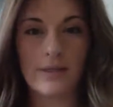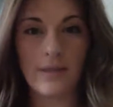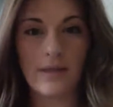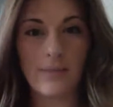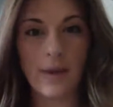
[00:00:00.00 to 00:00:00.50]
some
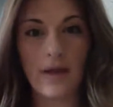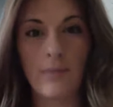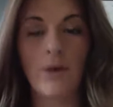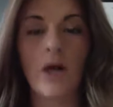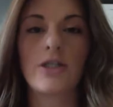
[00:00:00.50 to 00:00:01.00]

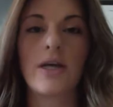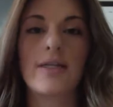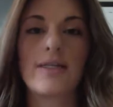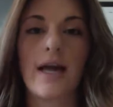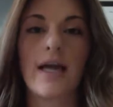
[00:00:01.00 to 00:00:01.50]
independent
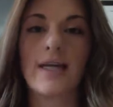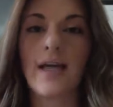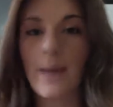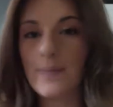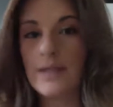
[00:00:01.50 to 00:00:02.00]
projects that
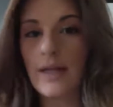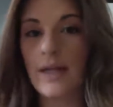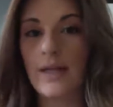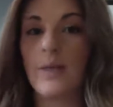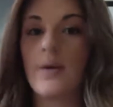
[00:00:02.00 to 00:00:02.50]

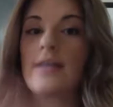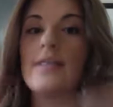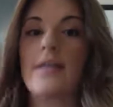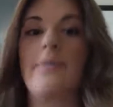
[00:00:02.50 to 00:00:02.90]
encapsulated the rest of the